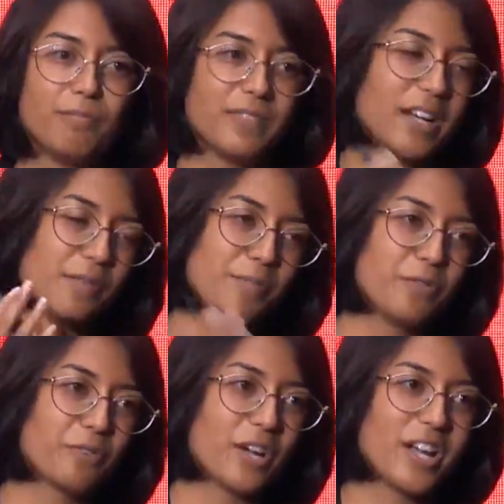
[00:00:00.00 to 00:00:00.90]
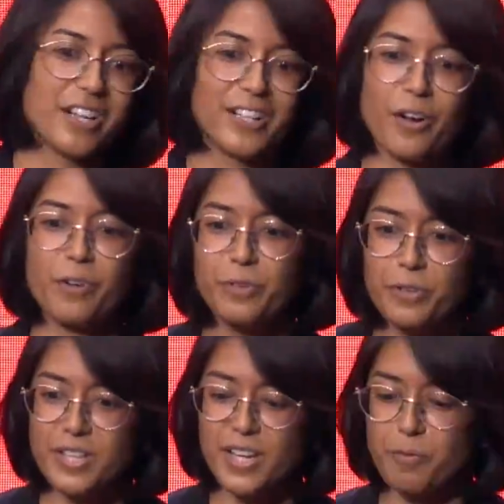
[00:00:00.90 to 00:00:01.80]
uh, Muufri and Clara
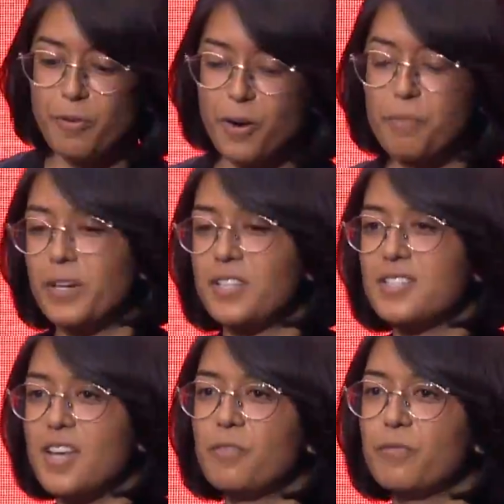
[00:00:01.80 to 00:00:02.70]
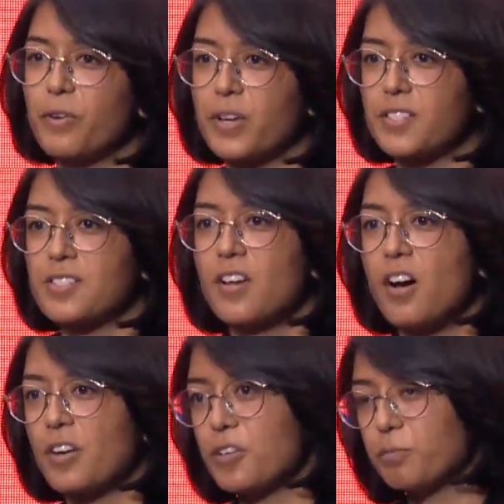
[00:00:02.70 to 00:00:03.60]
Foods anymore, but instead focus
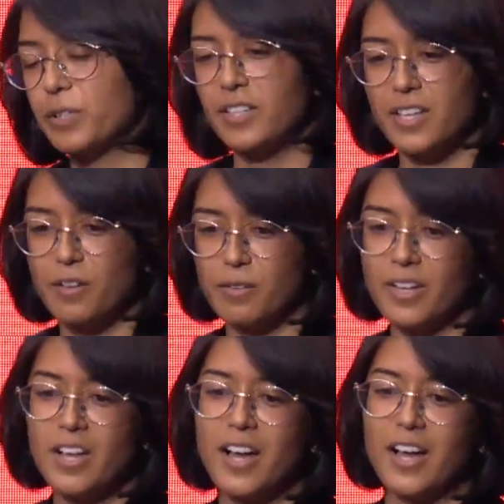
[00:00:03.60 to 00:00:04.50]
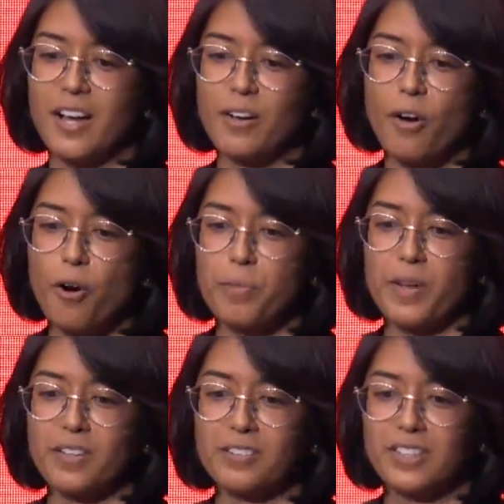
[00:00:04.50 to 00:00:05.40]
on completely uh,
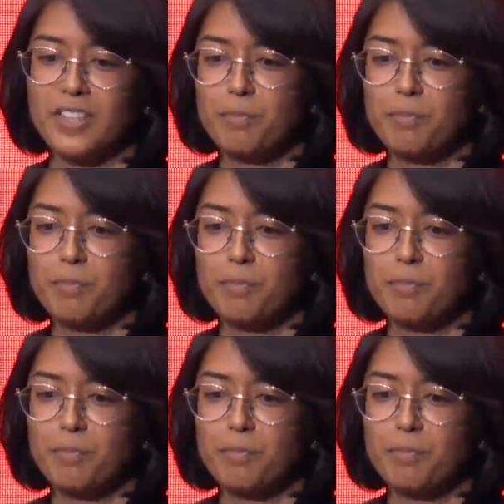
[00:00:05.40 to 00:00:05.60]
open,